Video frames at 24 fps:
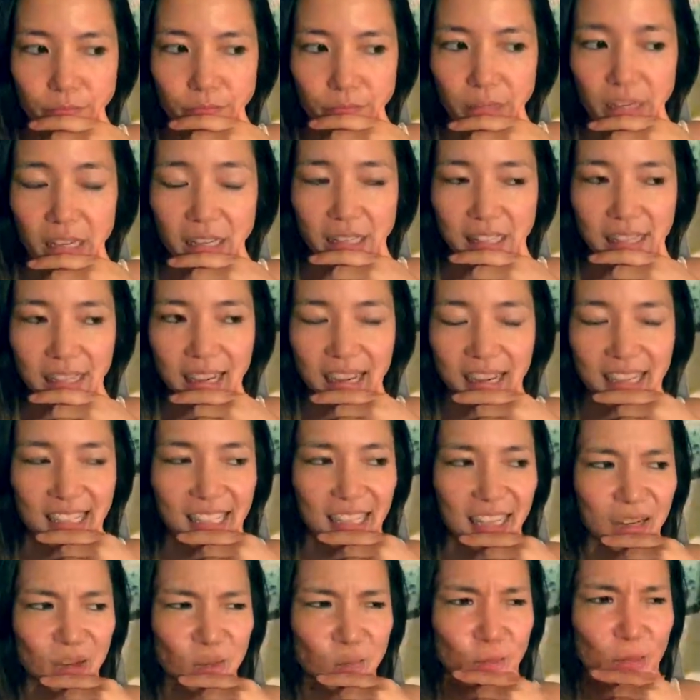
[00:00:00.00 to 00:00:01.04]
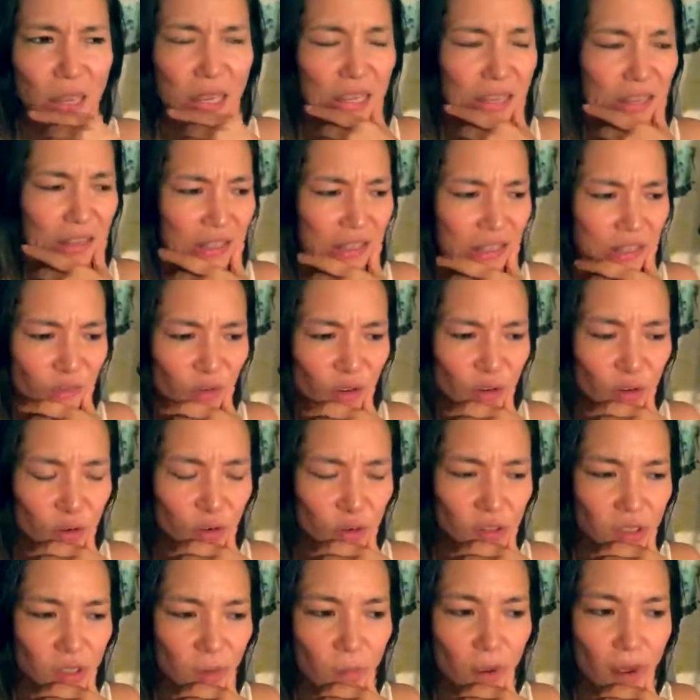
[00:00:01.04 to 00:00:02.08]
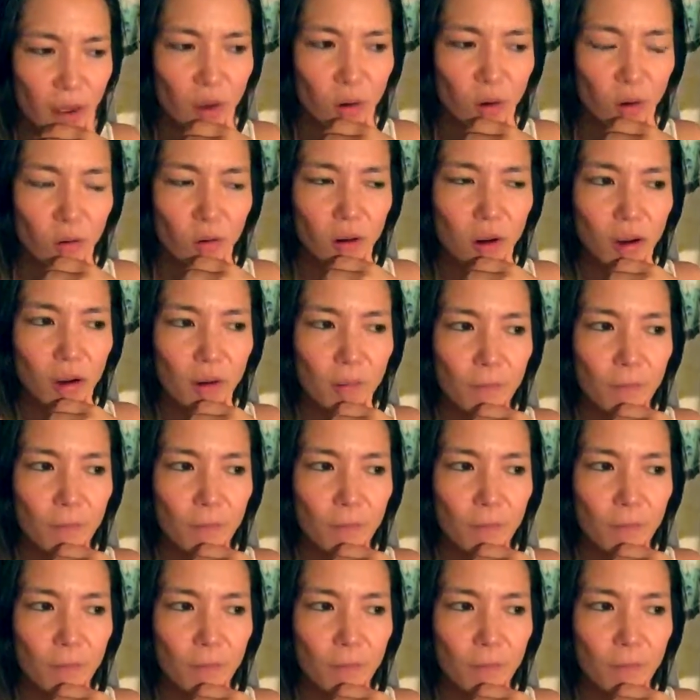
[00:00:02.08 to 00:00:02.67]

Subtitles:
because like I said, making these videos somehow